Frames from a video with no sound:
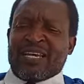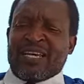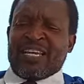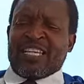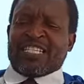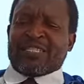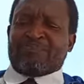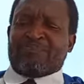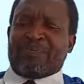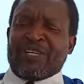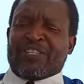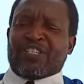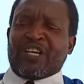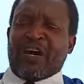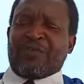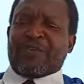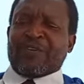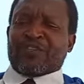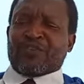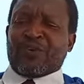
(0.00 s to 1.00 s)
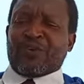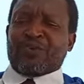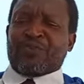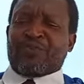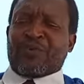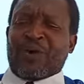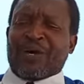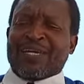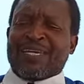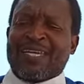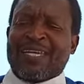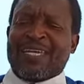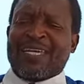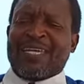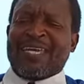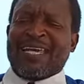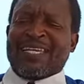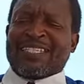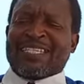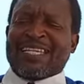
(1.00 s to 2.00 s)
he speaks of his own, for
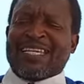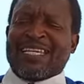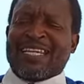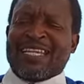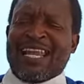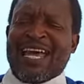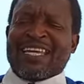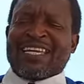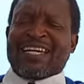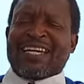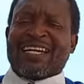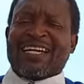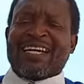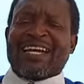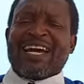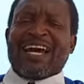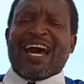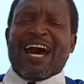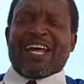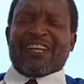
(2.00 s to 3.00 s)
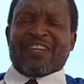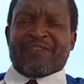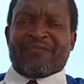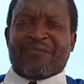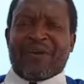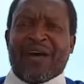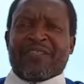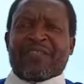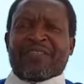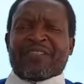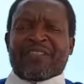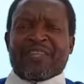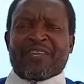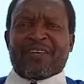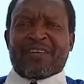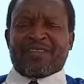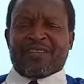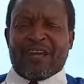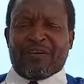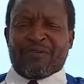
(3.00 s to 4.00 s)
he is a liar and the father
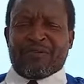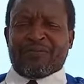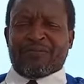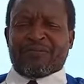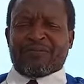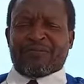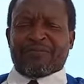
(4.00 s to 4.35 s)
thereof.